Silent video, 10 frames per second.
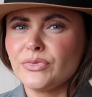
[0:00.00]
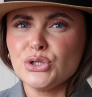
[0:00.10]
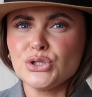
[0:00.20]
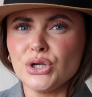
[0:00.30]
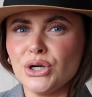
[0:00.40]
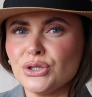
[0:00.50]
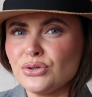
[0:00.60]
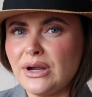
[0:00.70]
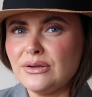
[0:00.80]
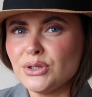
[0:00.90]
shirt
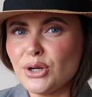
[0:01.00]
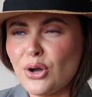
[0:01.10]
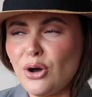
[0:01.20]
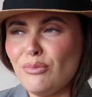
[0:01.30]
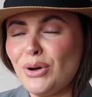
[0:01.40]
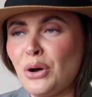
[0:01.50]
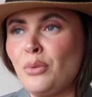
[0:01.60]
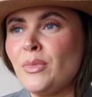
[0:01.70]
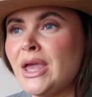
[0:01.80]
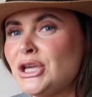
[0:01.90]
trouser
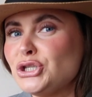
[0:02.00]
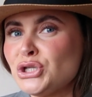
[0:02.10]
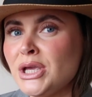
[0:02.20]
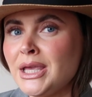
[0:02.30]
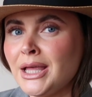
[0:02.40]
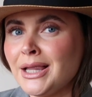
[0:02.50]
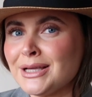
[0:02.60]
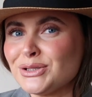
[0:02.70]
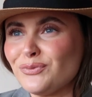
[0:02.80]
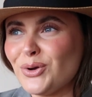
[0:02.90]
combo, cheeky
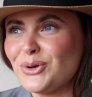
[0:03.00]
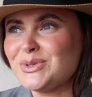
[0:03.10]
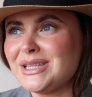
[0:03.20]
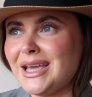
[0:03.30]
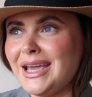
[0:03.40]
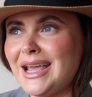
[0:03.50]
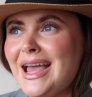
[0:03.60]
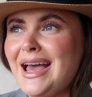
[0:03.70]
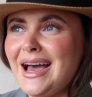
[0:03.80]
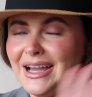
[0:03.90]
glass of rosé.
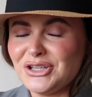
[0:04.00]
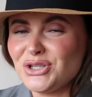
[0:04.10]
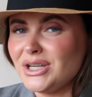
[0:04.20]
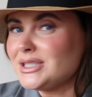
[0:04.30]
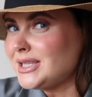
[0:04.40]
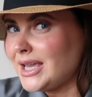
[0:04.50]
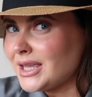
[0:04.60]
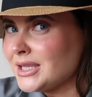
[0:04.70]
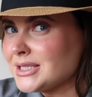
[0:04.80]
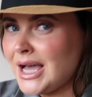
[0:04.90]
I just
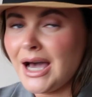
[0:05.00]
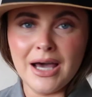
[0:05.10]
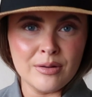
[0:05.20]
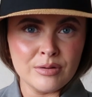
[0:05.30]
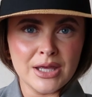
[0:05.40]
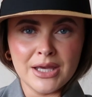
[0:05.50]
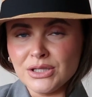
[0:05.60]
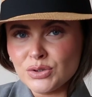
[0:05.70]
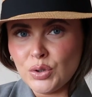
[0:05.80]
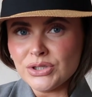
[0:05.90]
think this hat
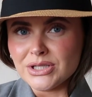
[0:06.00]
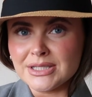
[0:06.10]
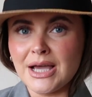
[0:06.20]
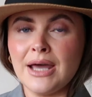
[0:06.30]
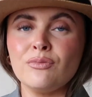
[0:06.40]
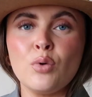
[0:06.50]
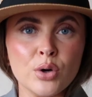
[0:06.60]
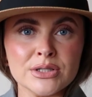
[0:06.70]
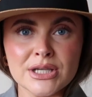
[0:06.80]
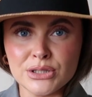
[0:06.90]
is gorgeous, and of
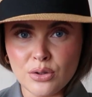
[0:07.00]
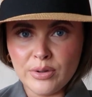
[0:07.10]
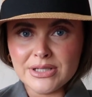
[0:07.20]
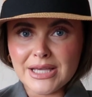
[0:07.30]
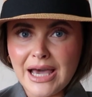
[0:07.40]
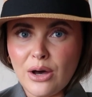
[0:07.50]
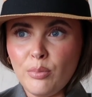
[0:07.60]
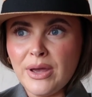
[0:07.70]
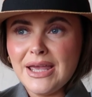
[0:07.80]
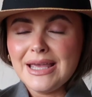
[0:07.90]
course it's going to
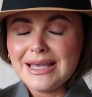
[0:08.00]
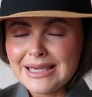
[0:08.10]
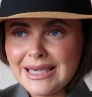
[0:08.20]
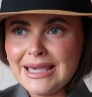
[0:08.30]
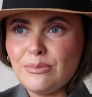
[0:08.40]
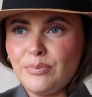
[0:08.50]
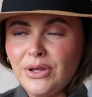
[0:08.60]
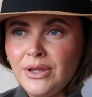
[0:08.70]
help keep